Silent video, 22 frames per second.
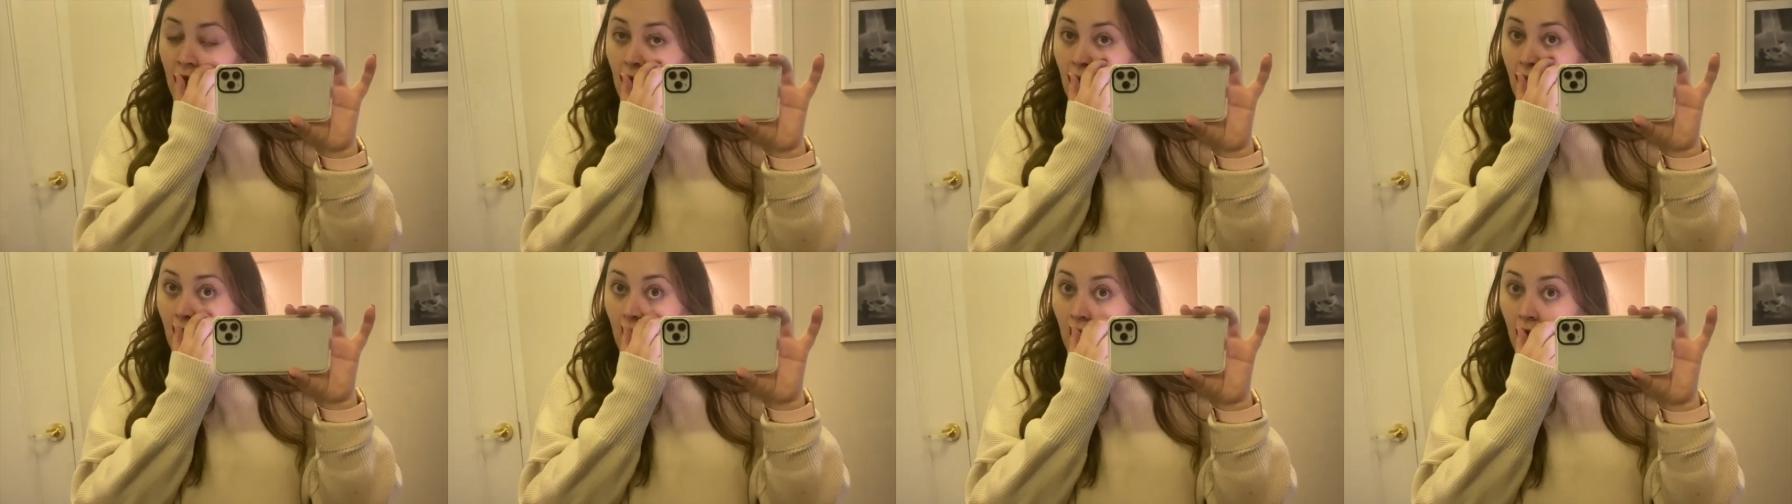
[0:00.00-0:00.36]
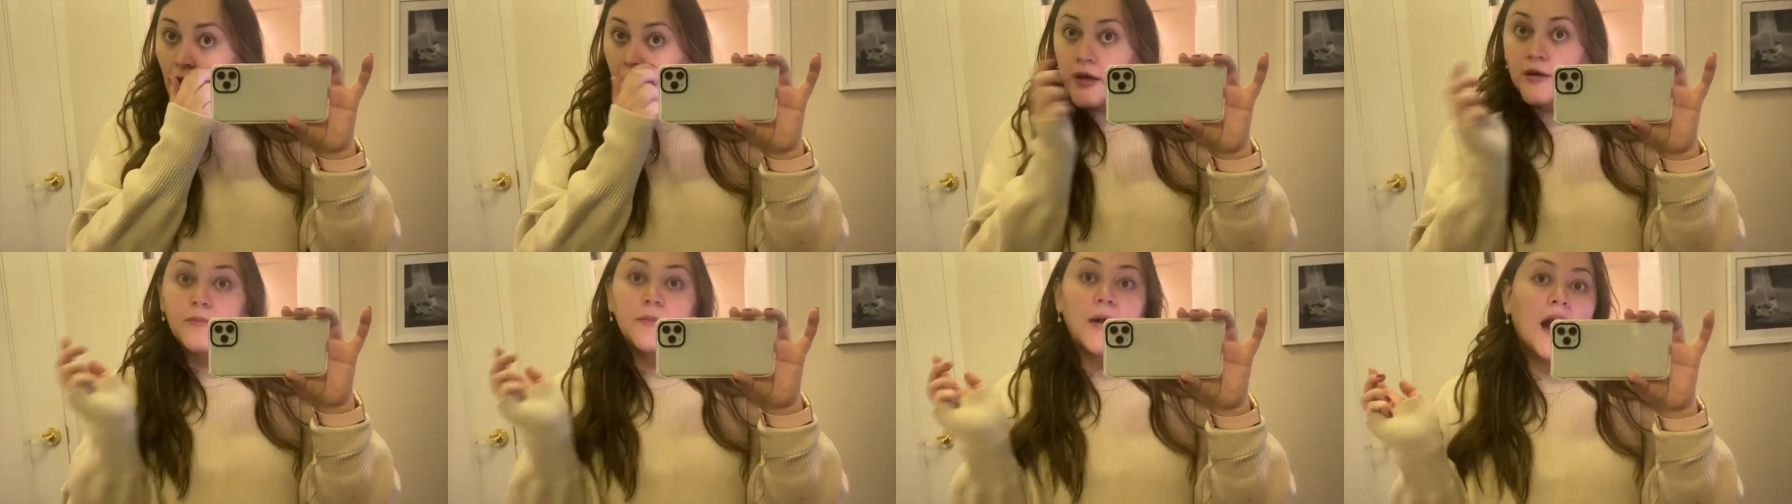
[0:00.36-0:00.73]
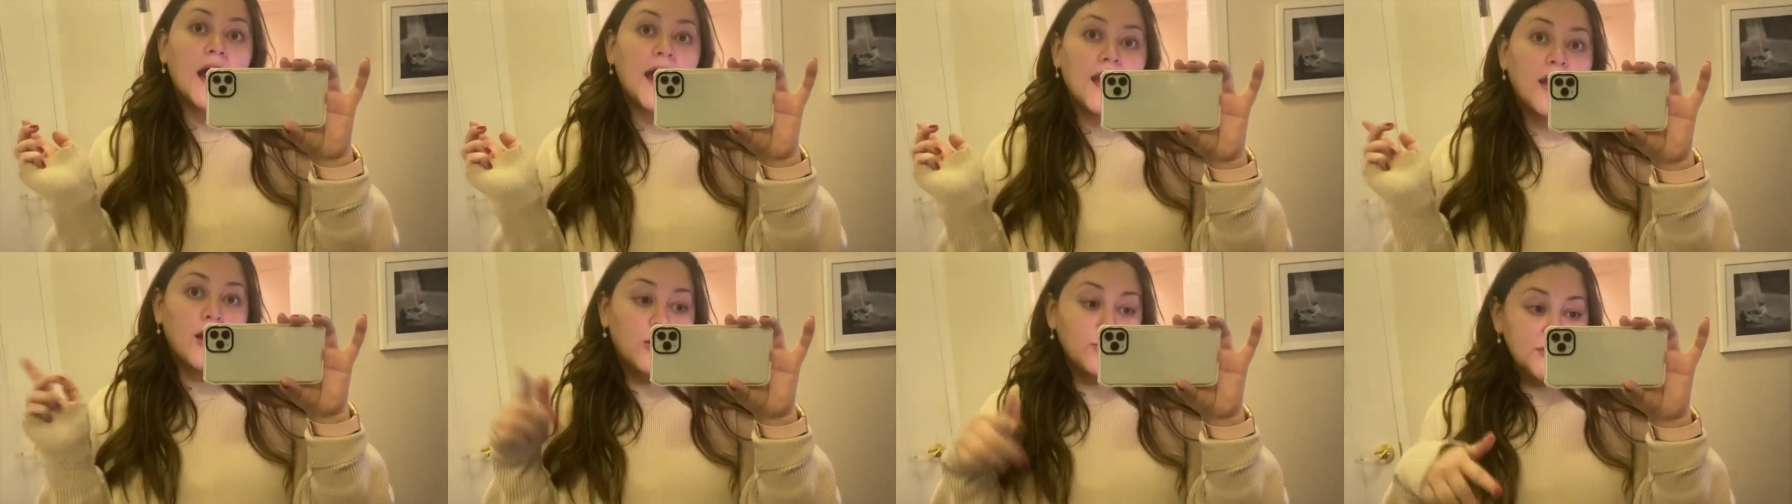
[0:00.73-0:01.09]

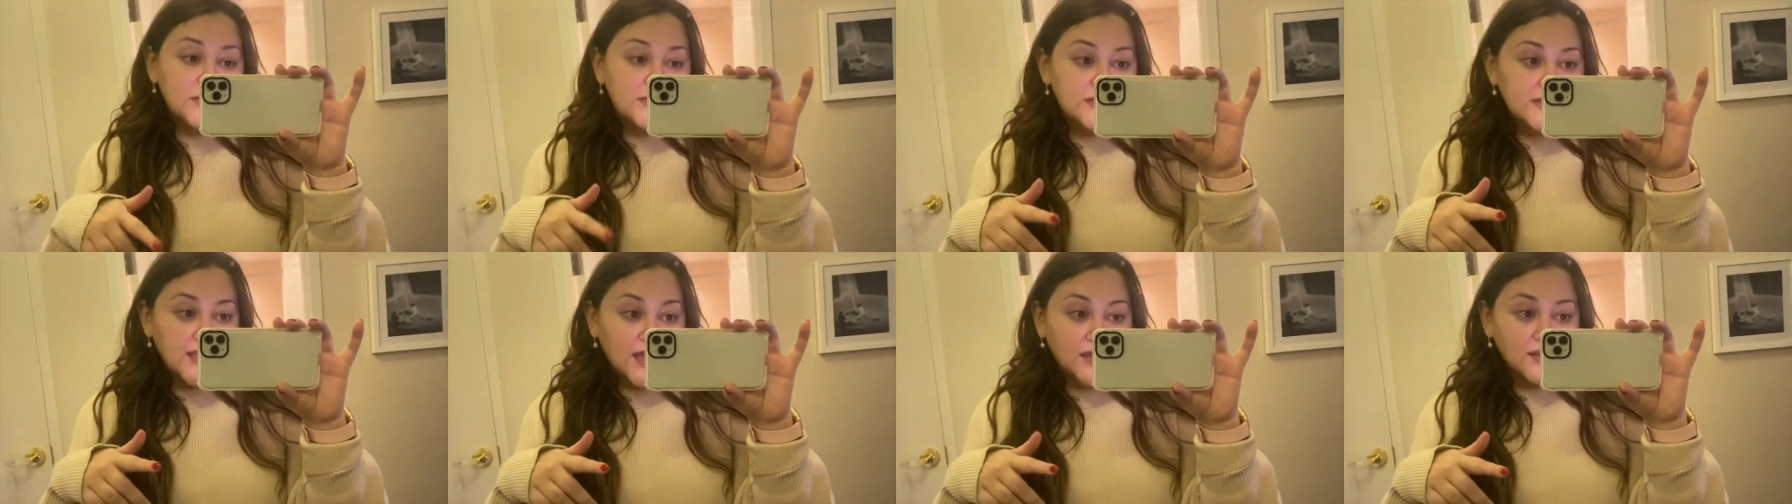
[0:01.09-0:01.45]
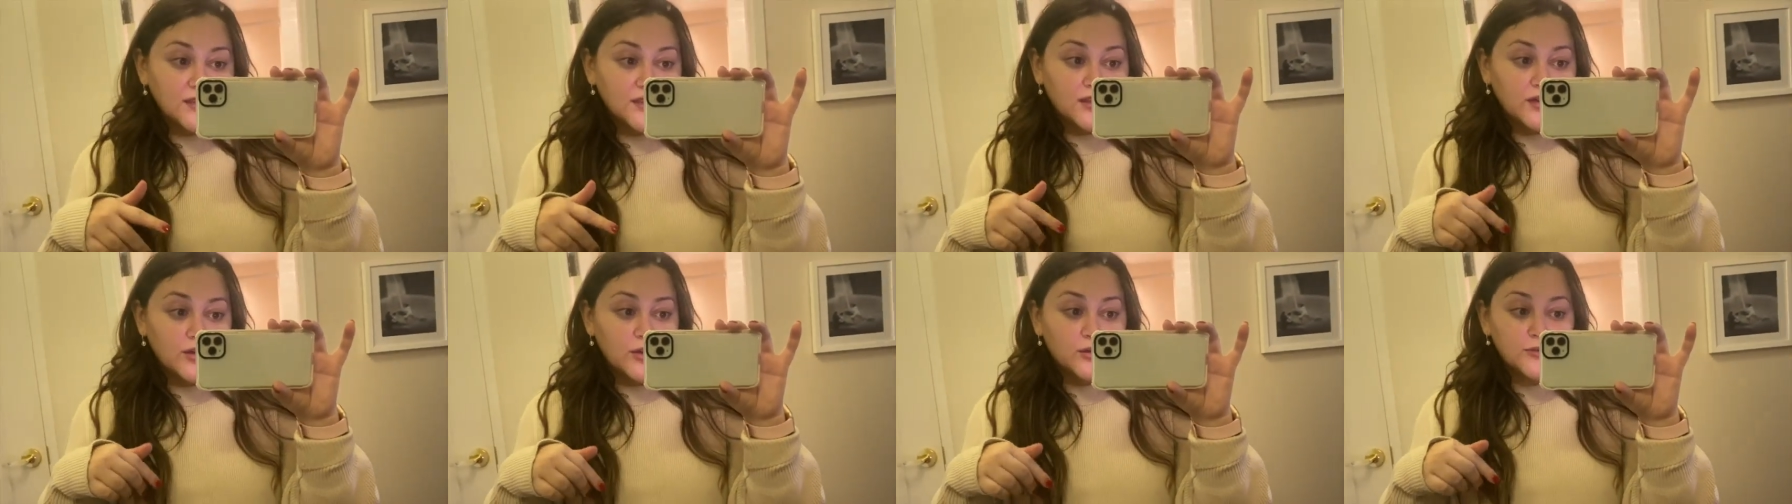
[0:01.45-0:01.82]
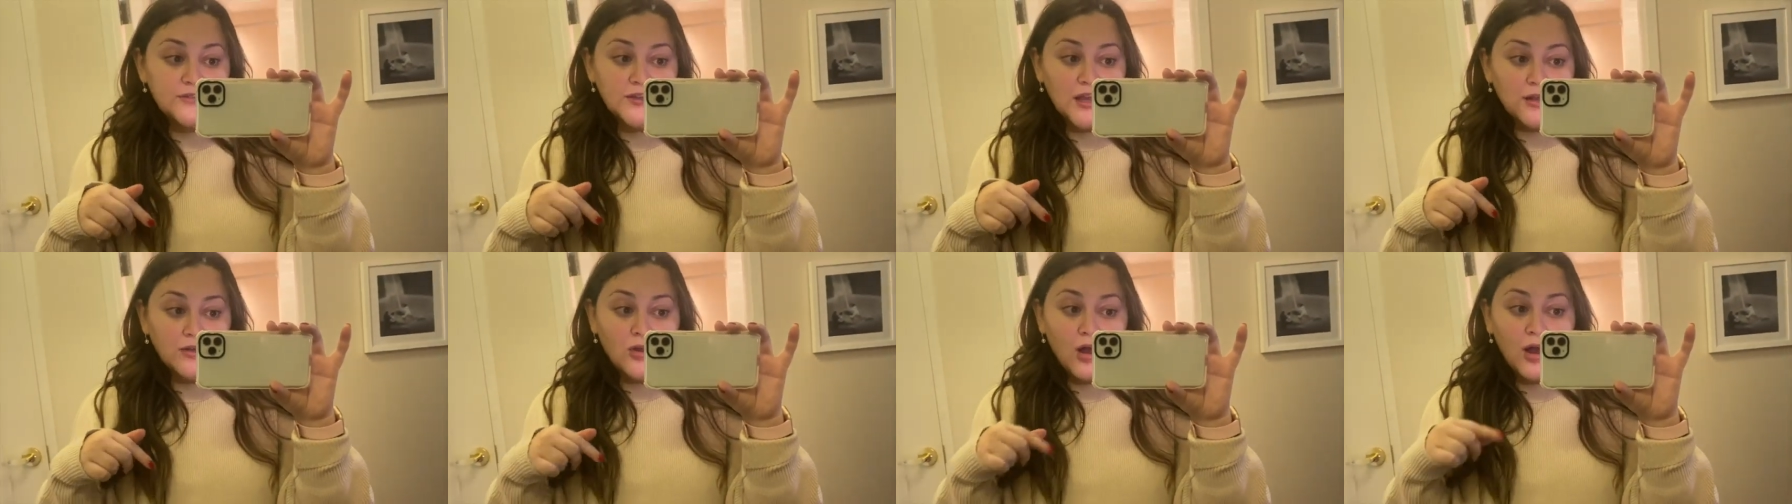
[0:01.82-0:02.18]
I always stay at the
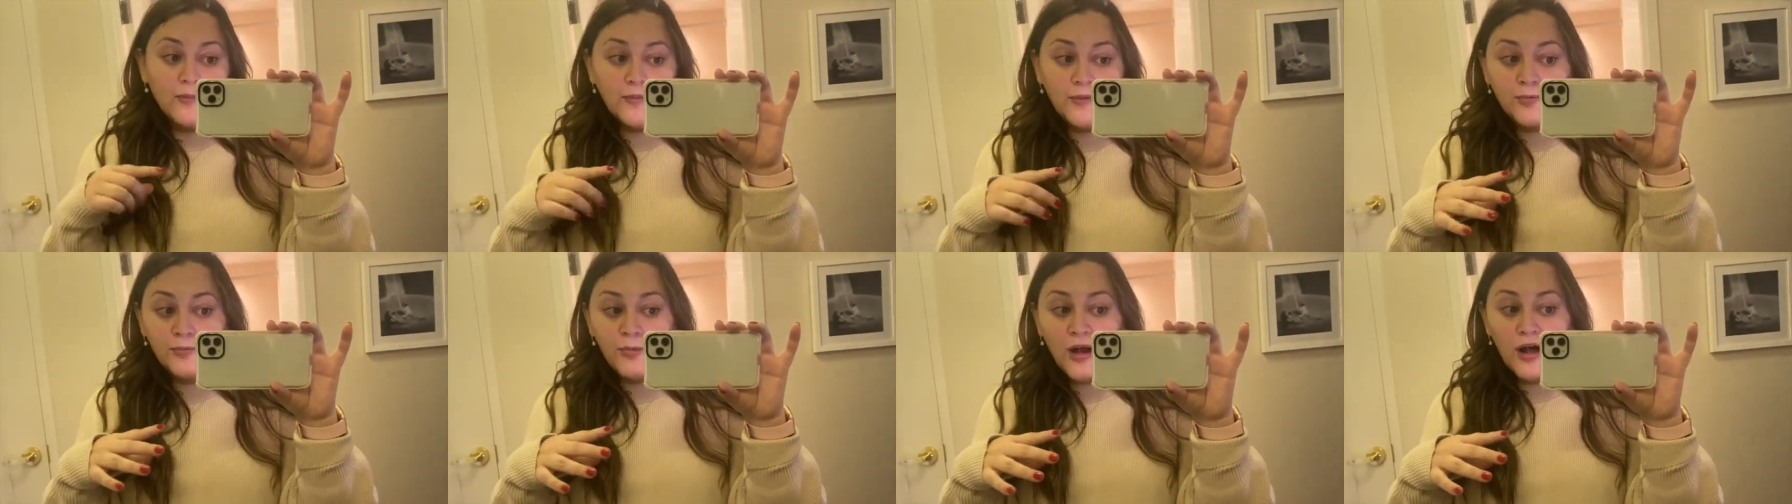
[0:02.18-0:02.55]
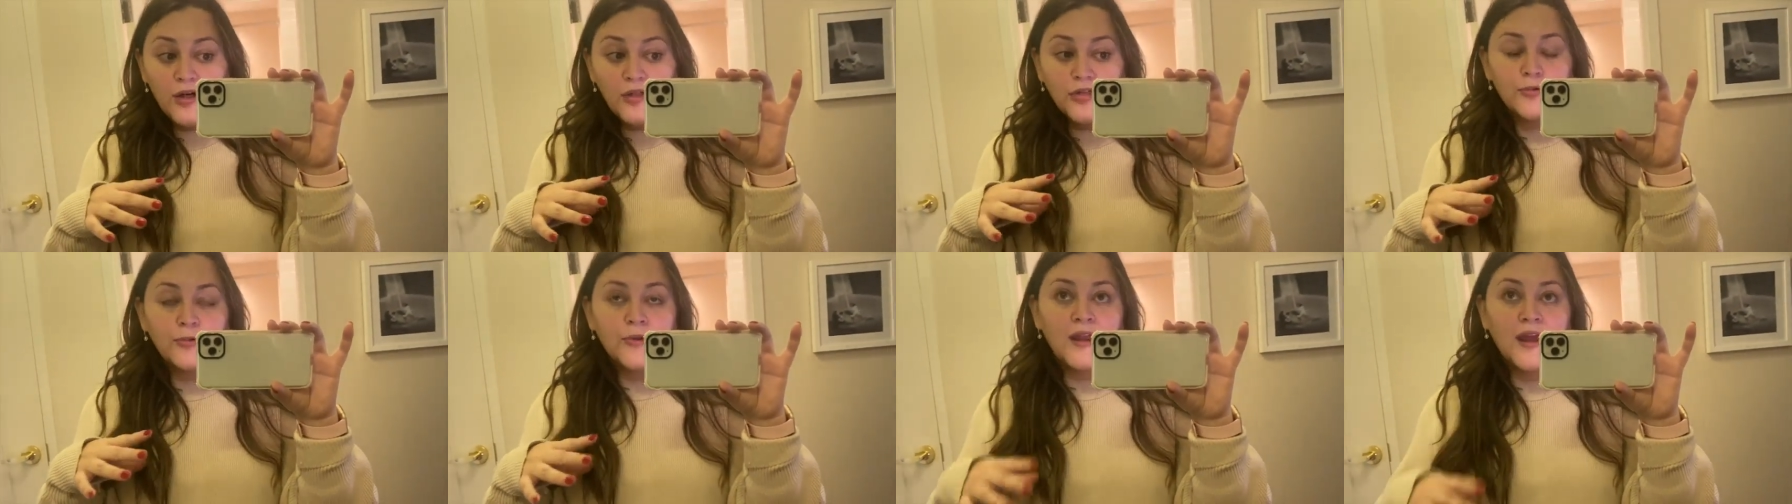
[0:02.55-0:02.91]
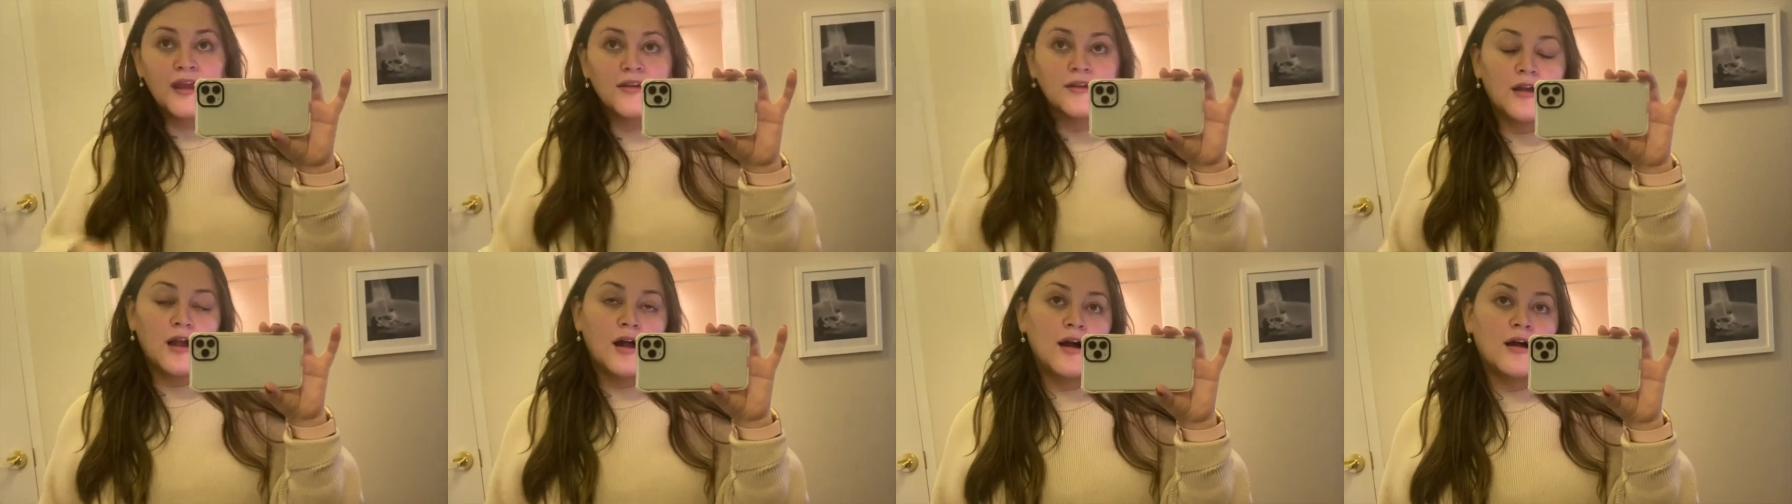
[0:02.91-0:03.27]
Hotel Commonwealth when
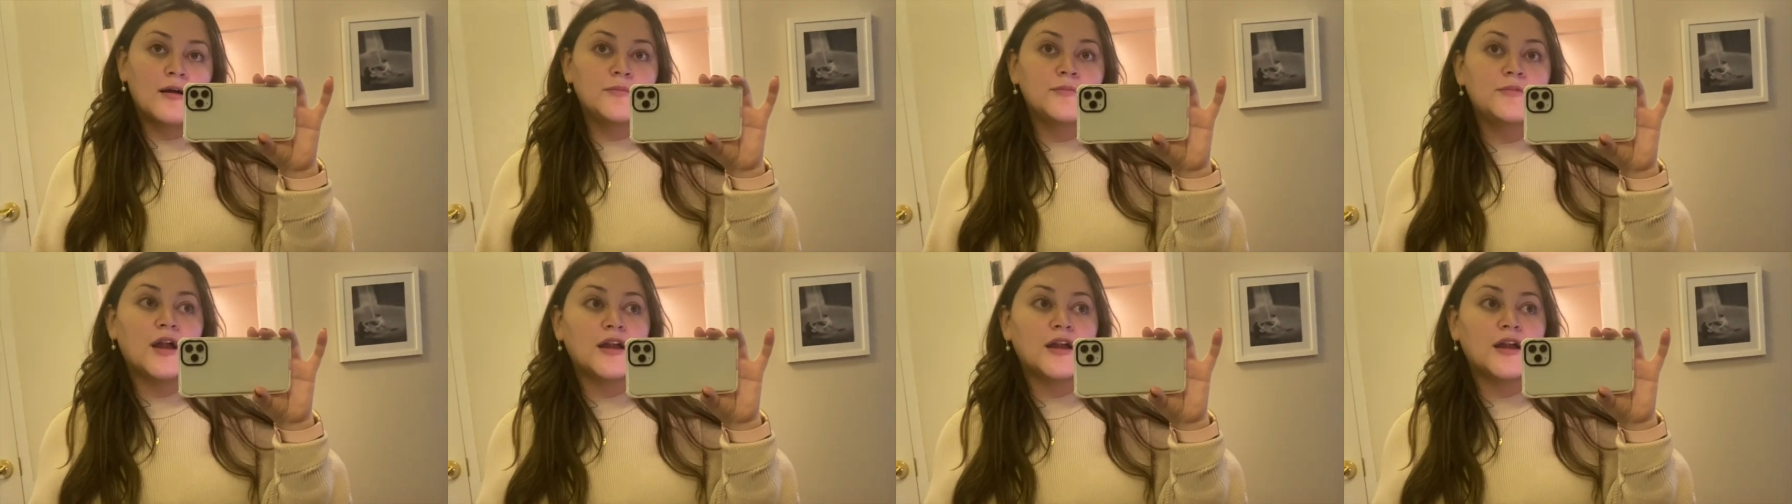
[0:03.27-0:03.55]
I come.